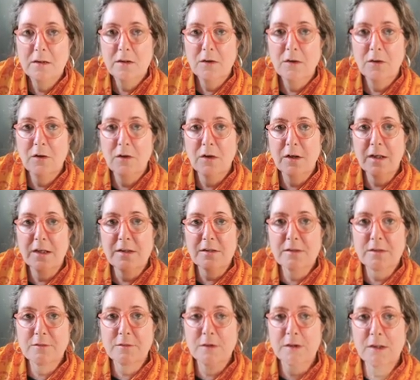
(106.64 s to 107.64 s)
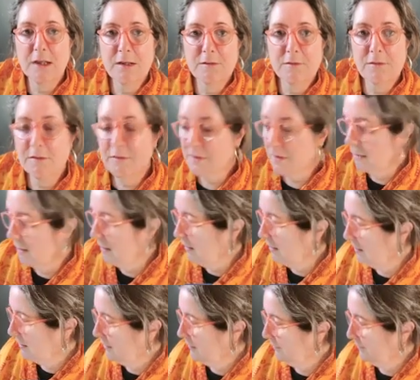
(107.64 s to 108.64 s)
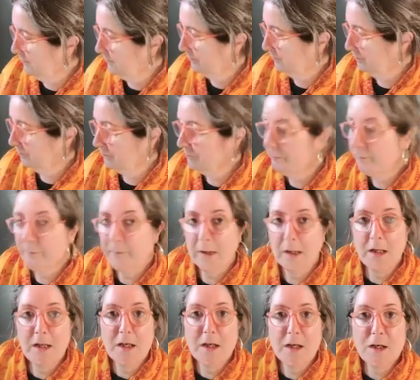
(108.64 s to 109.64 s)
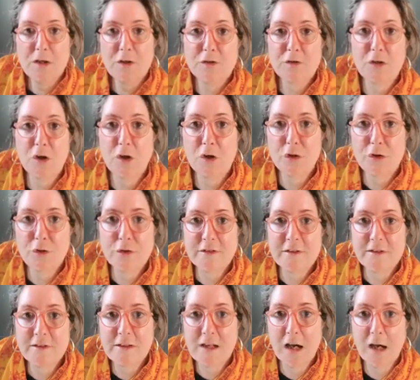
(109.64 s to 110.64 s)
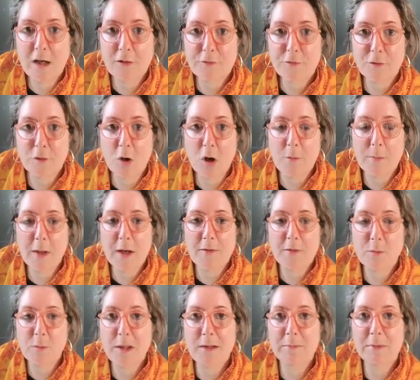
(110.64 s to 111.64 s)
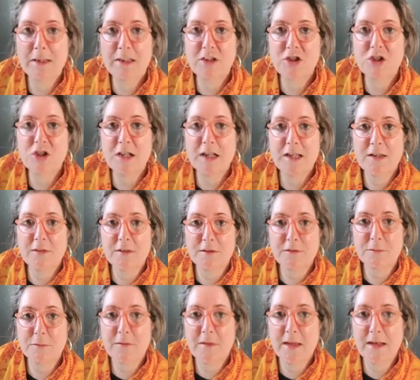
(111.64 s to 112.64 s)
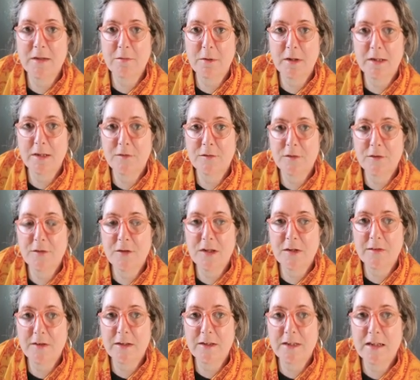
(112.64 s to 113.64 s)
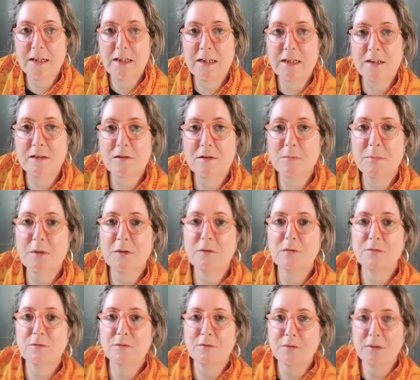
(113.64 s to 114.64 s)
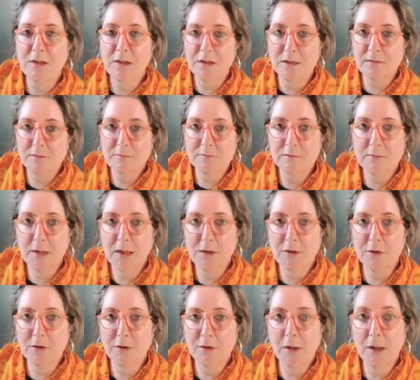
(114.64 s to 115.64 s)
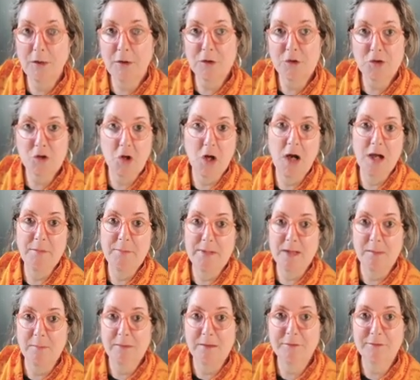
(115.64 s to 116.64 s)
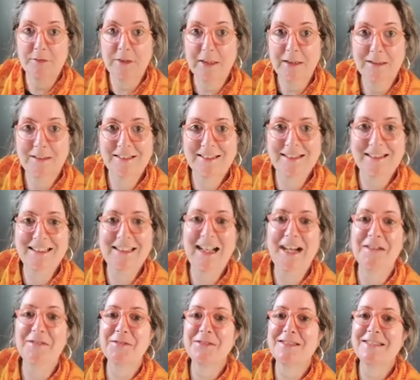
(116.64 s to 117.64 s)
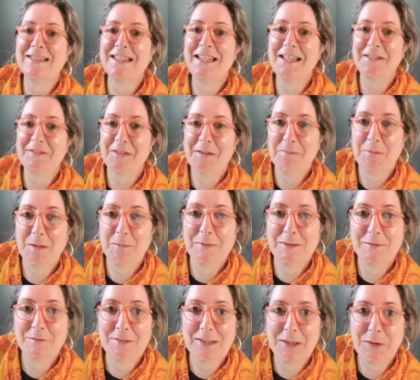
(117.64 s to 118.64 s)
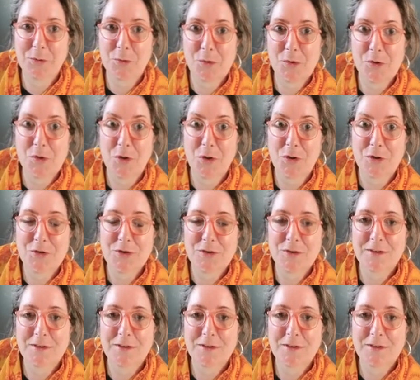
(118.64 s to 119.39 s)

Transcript: All right, I'm going to have this card. So who's this card for? Oh, by the way, please share this with anyone if you think they need a bit of, I don't know. I'm going to try and be uplifting. We'll see if I'm uplifting or not.